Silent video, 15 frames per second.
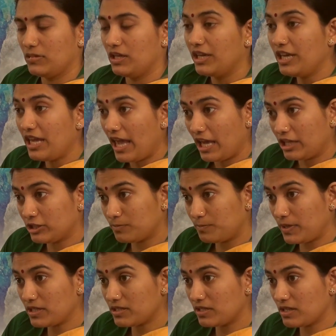he
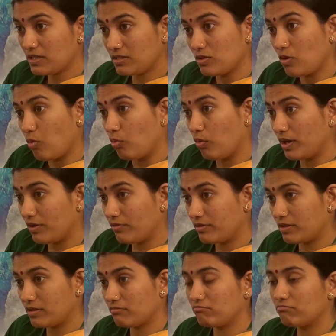expresses one
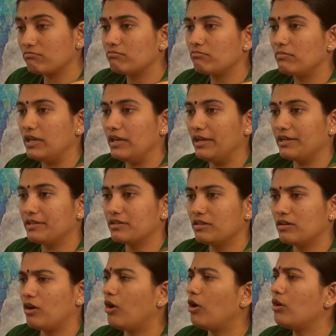hour
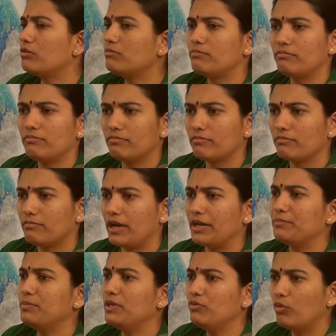later or
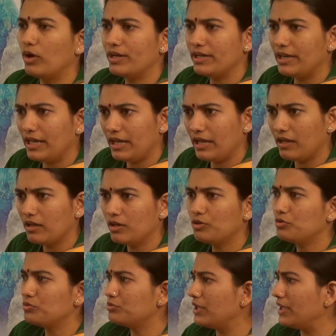might be one day,
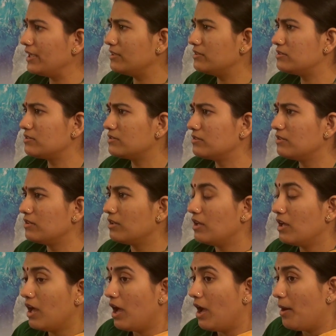two days.
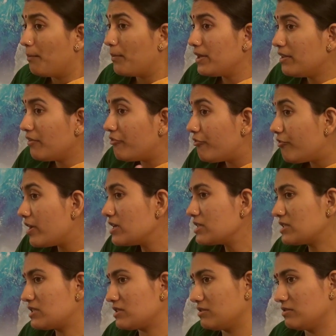But the
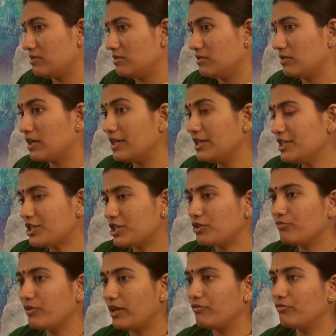first
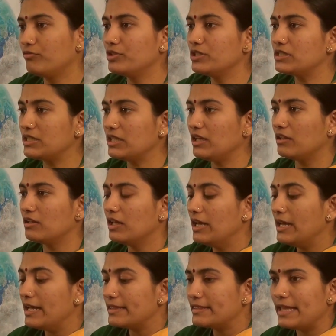condition where we see,
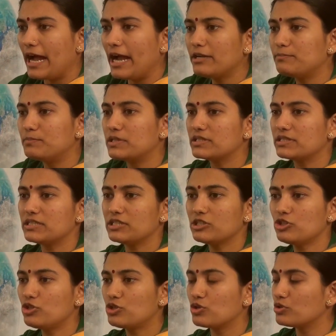that person
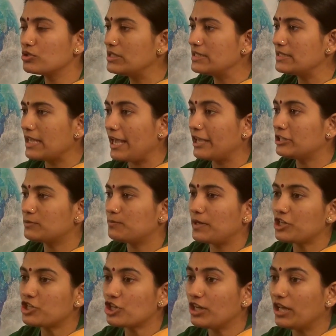shows his
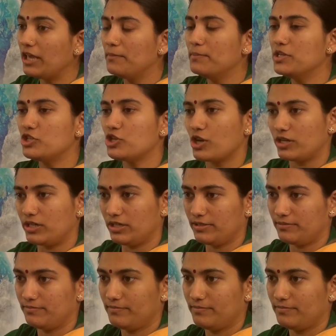expression immediately.